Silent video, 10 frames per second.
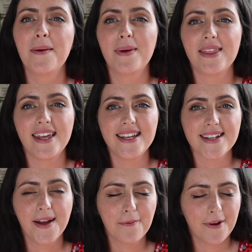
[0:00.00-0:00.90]
but
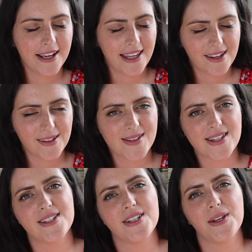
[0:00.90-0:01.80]
these are what I
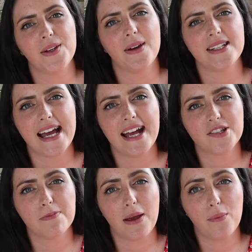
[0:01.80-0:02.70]
use to
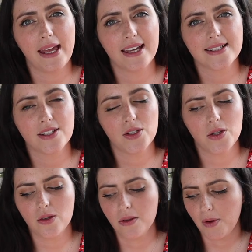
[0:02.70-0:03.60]
attach my wicks
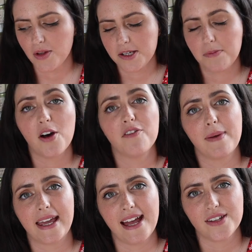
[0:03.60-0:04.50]
to the bottom of
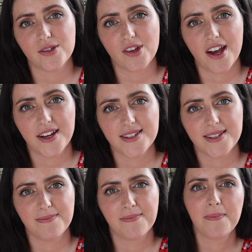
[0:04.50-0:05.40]
my candle
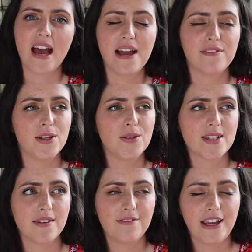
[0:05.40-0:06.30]
jars. I've
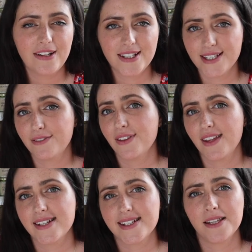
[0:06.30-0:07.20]
used various different
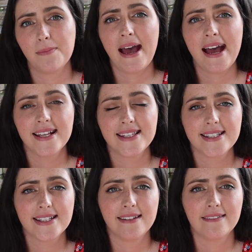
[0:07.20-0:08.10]
things in the
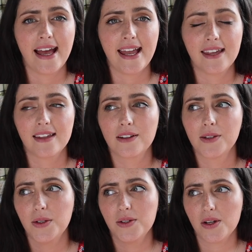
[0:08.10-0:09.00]
past, like
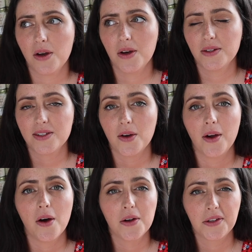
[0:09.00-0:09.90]
glue dots or
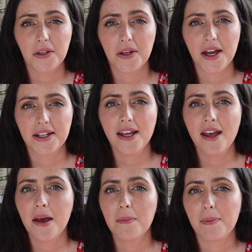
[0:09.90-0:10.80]
a hot glue gun,
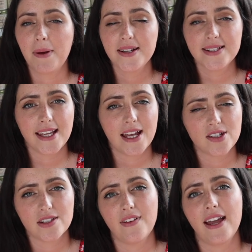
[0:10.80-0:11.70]
but personally I
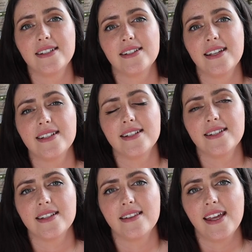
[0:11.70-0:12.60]
just find this
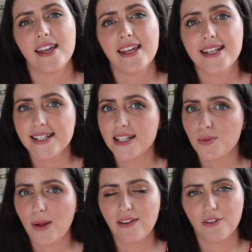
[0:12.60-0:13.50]
is the
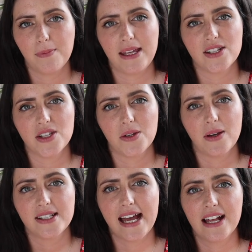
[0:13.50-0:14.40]
easiest way for me to
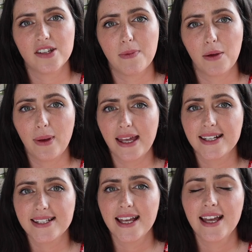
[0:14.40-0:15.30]
attach my
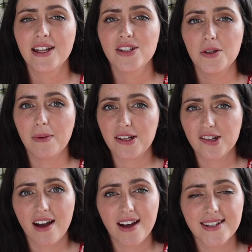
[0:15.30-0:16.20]
wicks to my
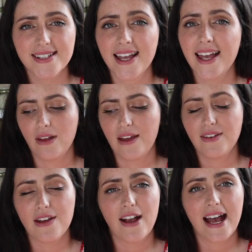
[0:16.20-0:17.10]
jars. I've
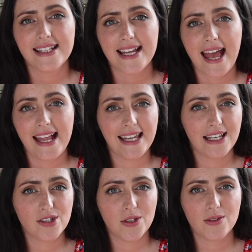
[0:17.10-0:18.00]
never had any
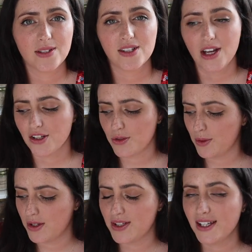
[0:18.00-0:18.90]
issues, touch
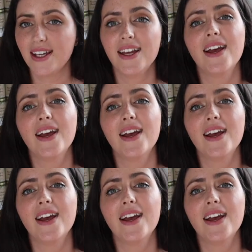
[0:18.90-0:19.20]
wood,